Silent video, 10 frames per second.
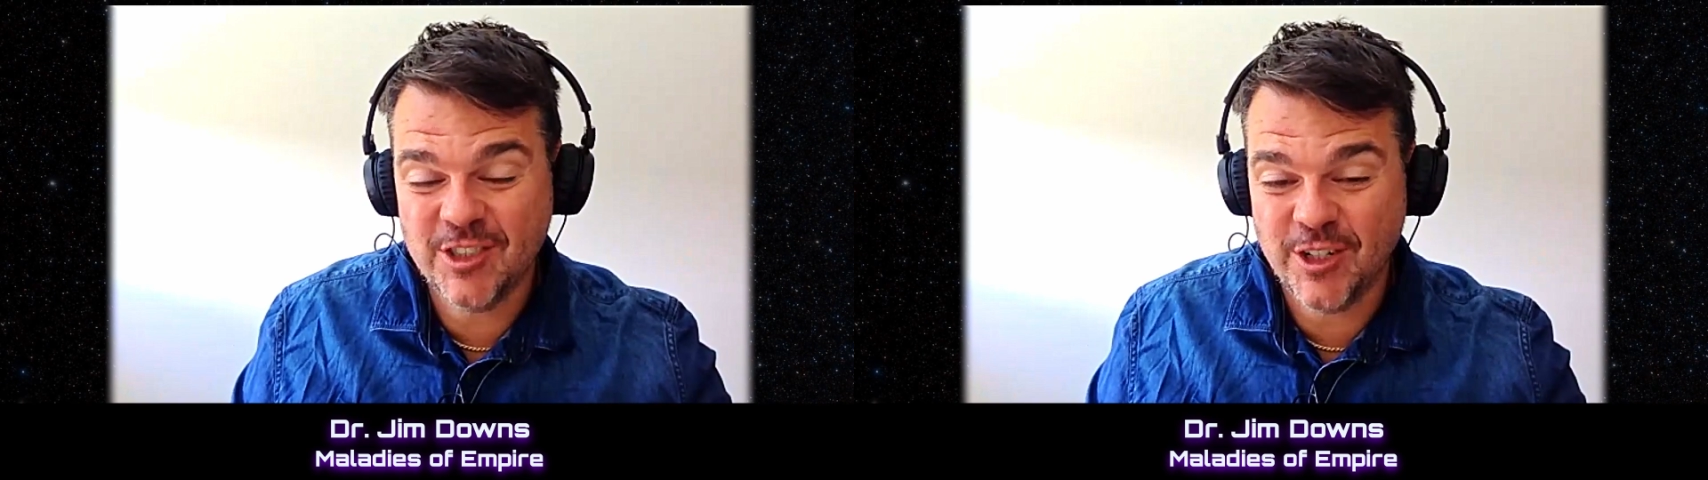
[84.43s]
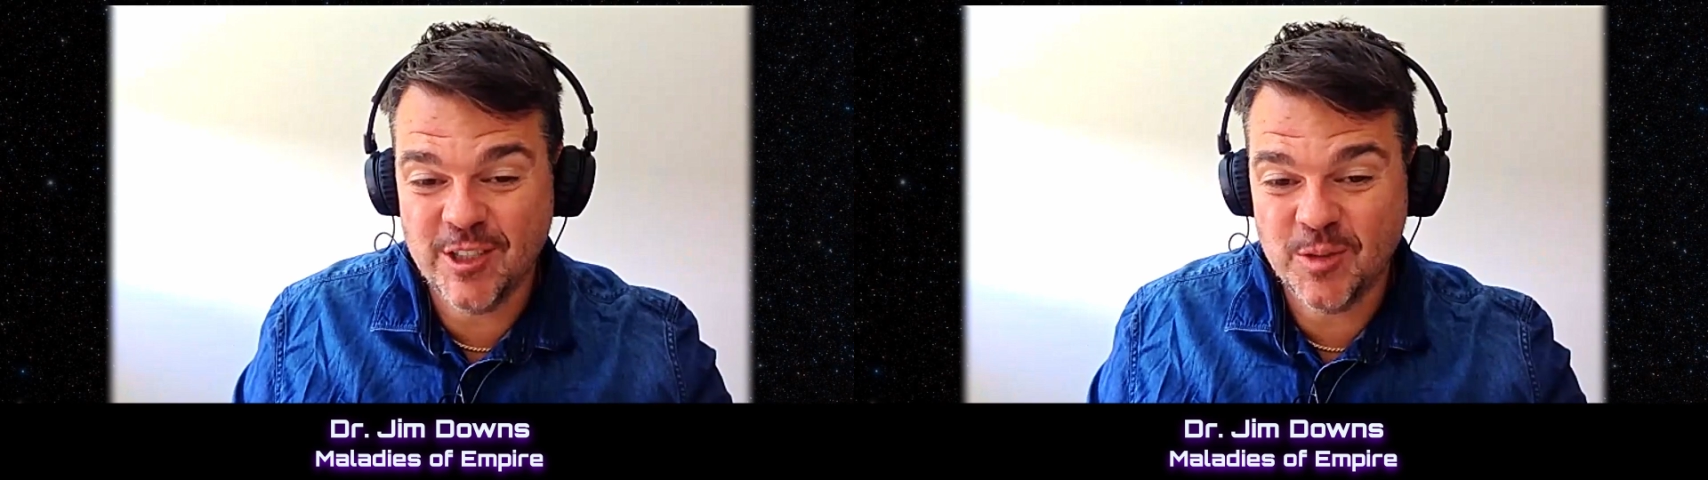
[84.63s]

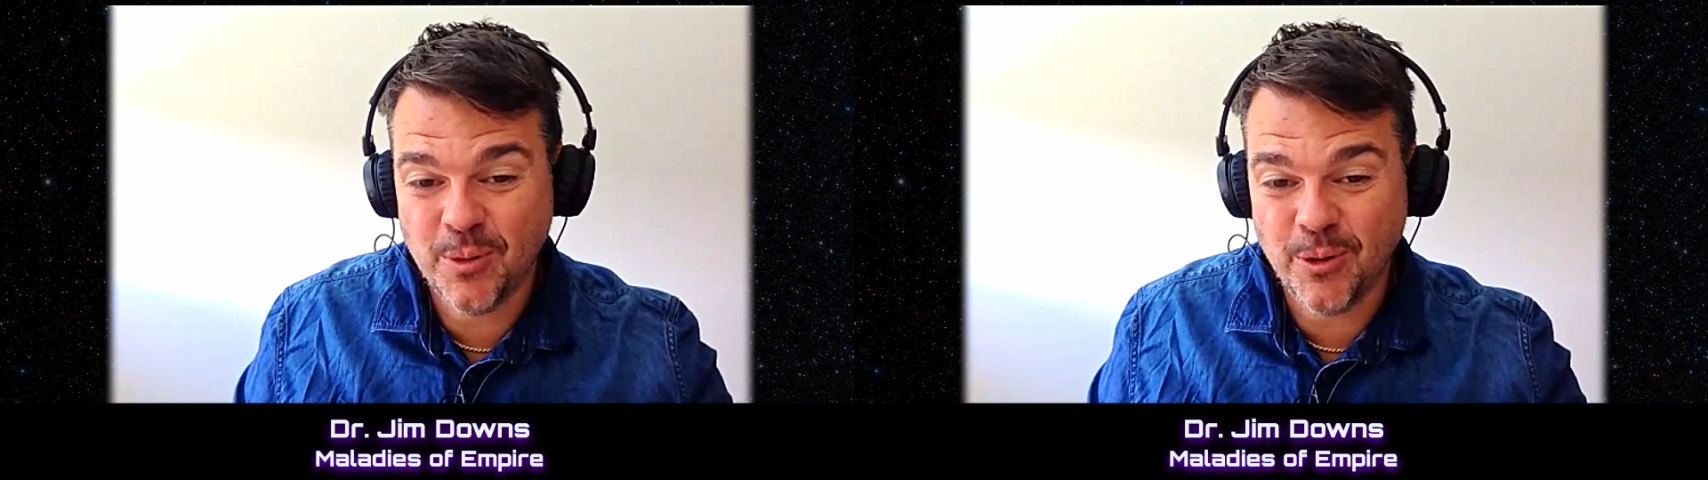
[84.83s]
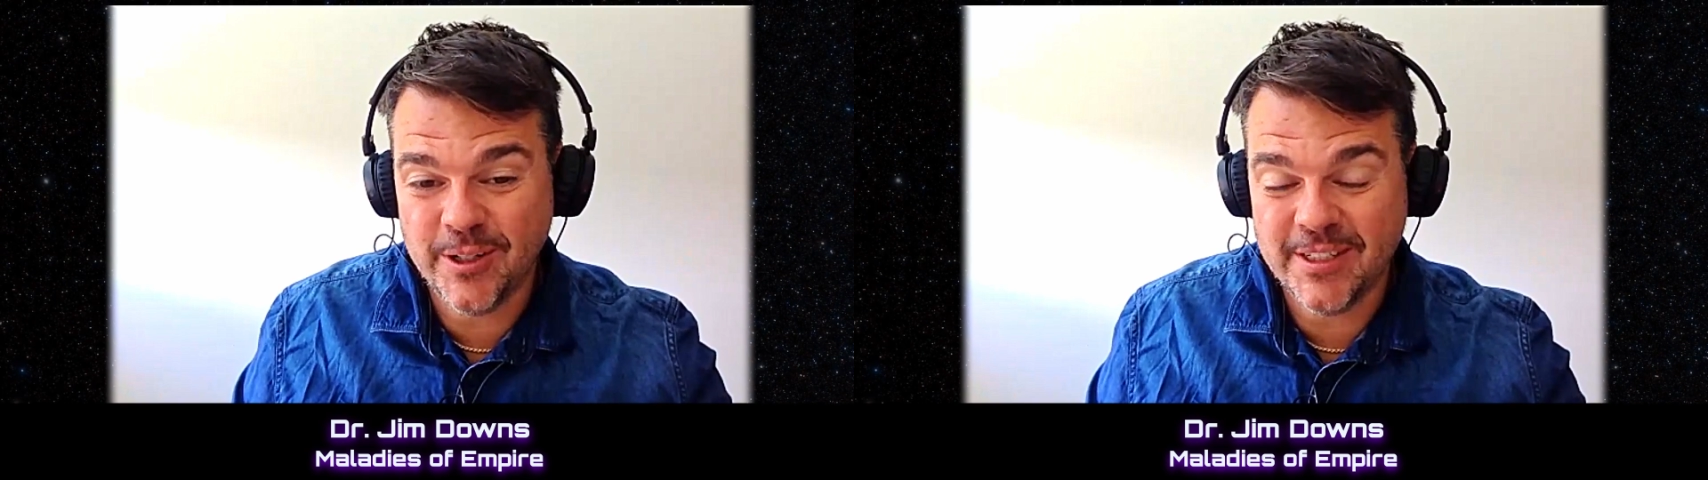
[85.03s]

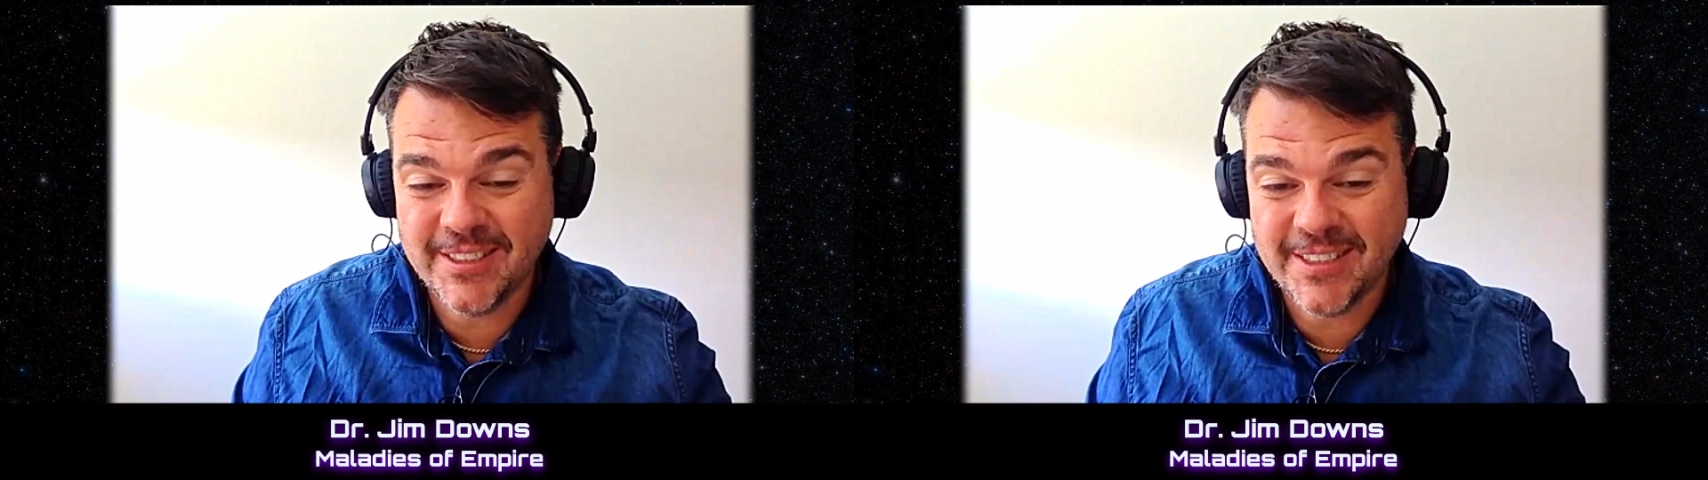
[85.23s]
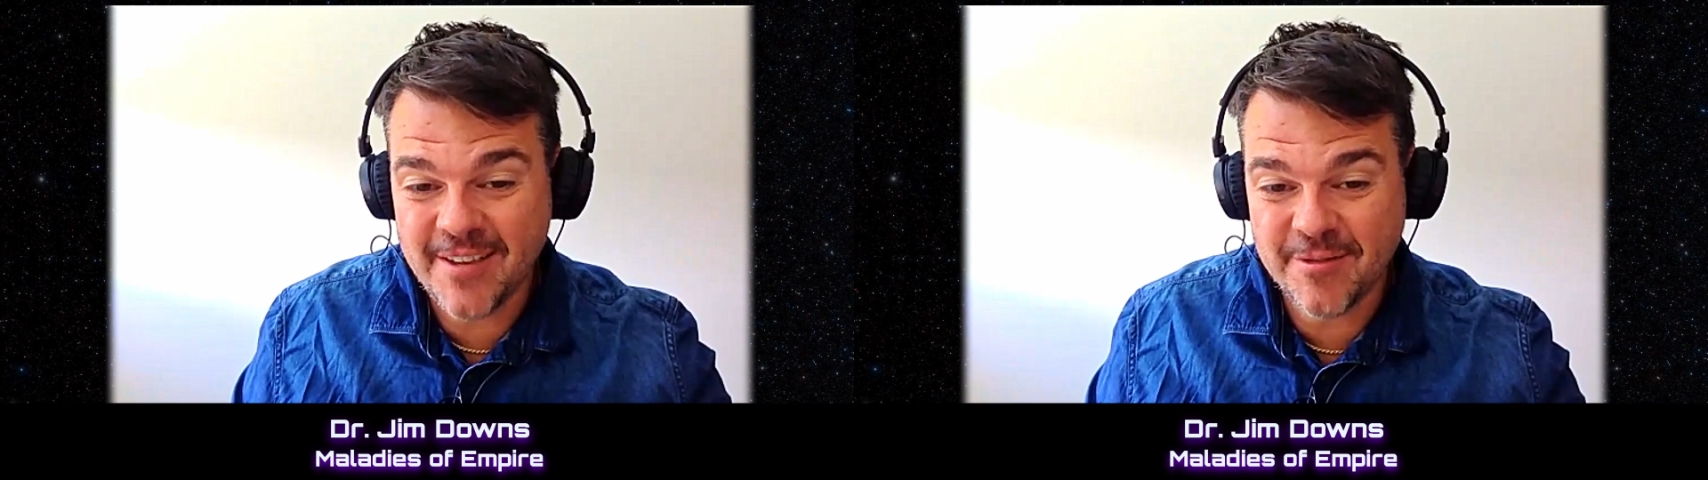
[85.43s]
transport it
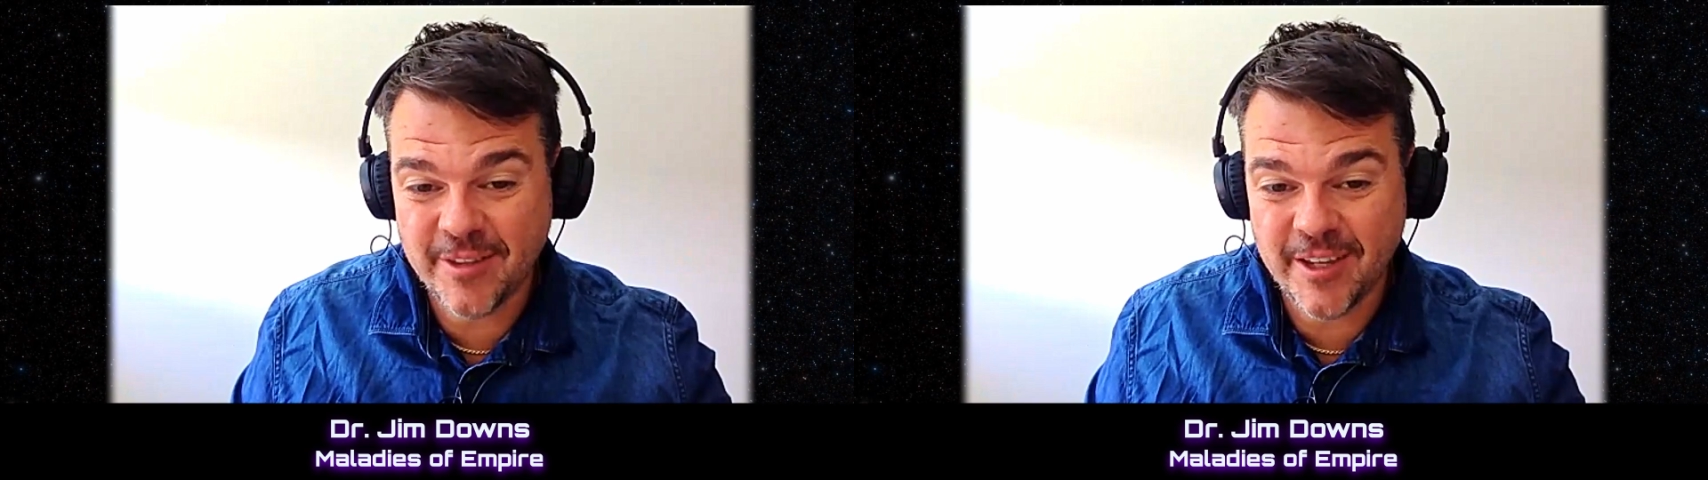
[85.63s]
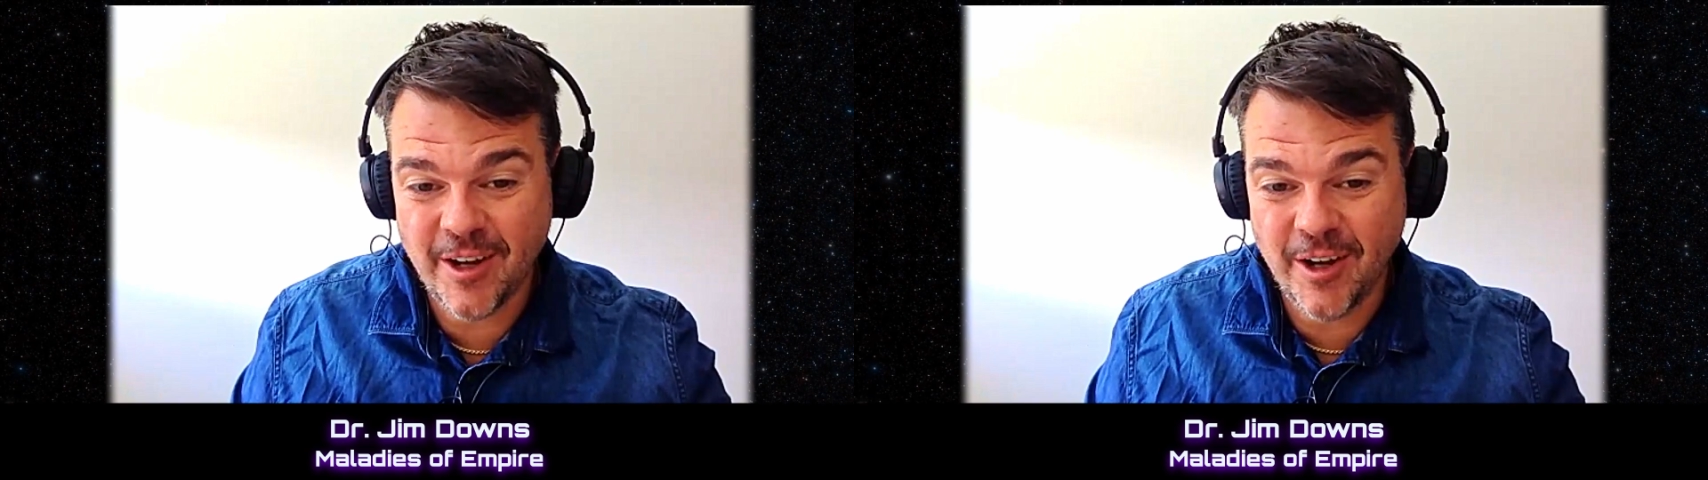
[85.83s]
safely